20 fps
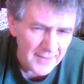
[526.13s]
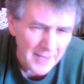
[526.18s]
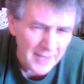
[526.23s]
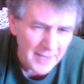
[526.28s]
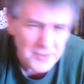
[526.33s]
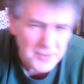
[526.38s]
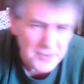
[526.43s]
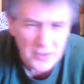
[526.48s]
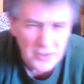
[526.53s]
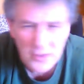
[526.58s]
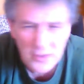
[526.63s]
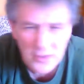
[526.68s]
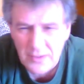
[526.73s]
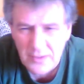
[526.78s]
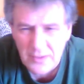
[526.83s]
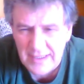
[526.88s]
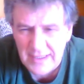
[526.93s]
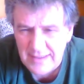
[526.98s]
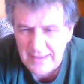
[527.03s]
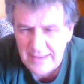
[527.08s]

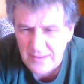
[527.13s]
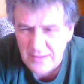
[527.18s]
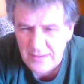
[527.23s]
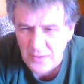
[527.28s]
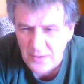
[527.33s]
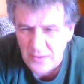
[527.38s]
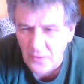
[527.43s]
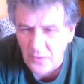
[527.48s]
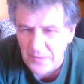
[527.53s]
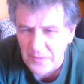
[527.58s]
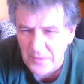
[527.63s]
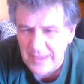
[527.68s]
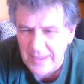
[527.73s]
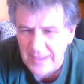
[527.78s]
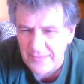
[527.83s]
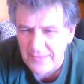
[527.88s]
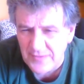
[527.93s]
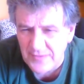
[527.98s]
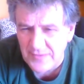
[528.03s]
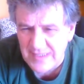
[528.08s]
absolutely no
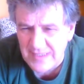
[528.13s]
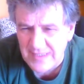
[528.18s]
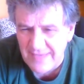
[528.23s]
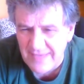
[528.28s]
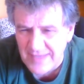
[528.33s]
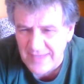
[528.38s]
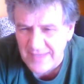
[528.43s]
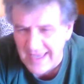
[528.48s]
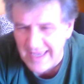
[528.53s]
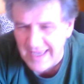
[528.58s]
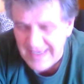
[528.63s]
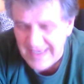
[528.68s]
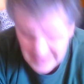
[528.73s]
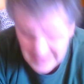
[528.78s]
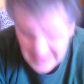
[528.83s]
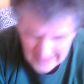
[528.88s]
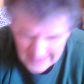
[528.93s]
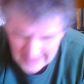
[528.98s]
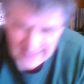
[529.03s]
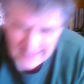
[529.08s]
beer for 7 days,
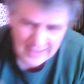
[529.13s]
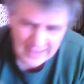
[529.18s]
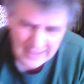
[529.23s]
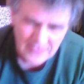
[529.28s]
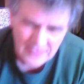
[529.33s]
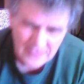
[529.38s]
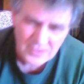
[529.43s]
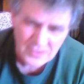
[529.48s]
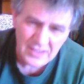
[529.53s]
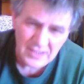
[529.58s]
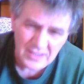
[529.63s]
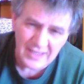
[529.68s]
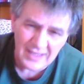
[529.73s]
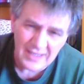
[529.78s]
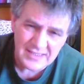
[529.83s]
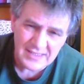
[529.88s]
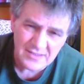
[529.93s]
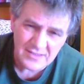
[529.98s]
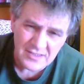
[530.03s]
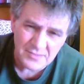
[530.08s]
and just a glass
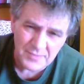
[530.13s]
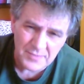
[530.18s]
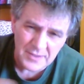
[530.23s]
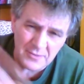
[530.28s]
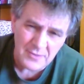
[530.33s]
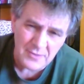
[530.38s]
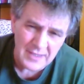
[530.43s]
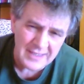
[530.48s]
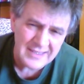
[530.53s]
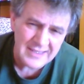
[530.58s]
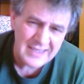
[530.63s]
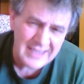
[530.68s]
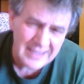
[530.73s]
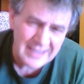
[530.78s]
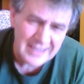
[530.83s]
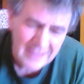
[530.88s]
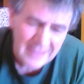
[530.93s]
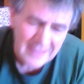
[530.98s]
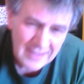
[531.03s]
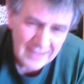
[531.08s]
this big one I did.
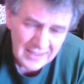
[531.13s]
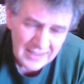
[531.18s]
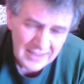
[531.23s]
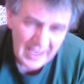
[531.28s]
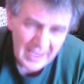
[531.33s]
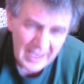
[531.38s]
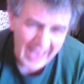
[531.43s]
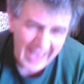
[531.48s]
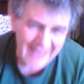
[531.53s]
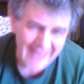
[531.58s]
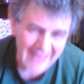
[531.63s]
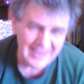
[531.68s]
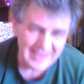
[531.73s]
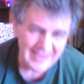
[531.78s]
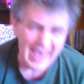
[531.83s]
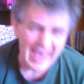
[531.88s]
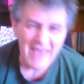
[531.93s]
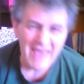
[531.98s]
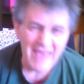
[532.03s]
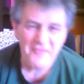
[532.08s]
And
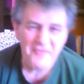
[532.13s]
I